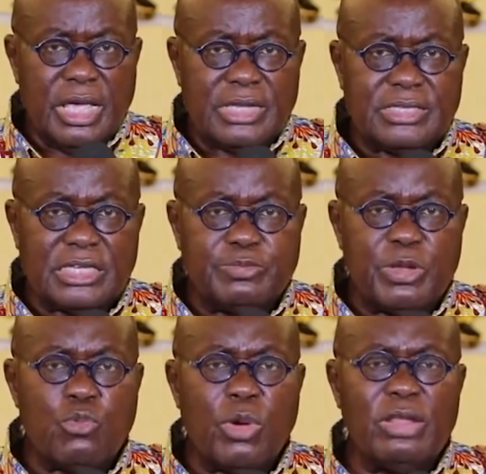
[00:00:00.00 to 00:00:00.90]
has thus
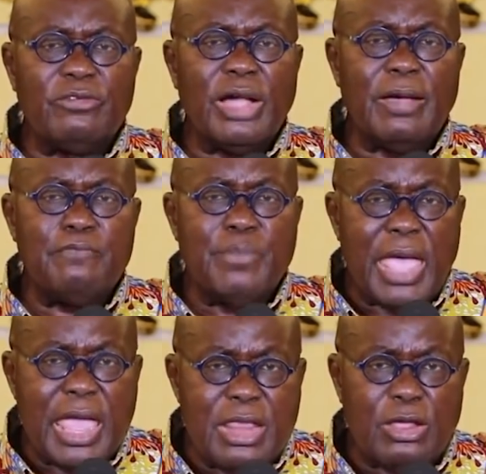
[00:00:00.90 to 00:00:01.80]
been one of our
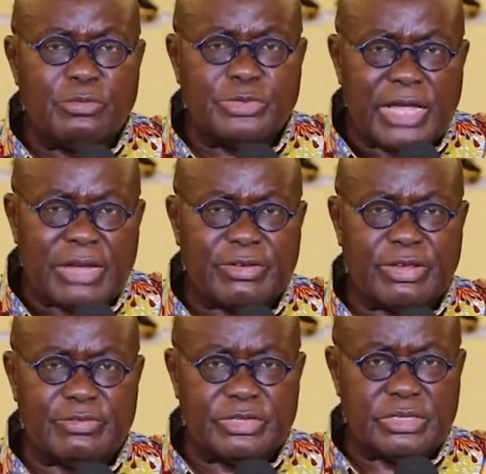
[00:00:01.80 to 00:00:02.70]
main
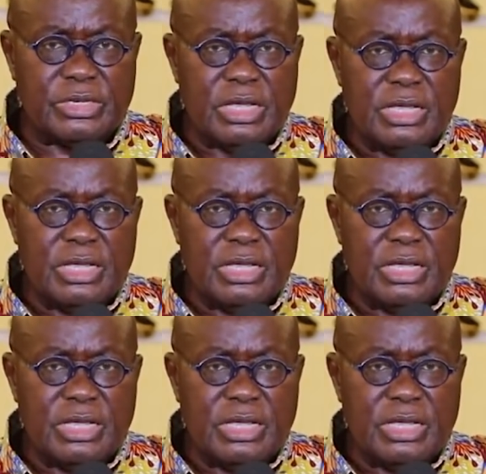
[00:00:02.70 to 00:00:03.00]
objectives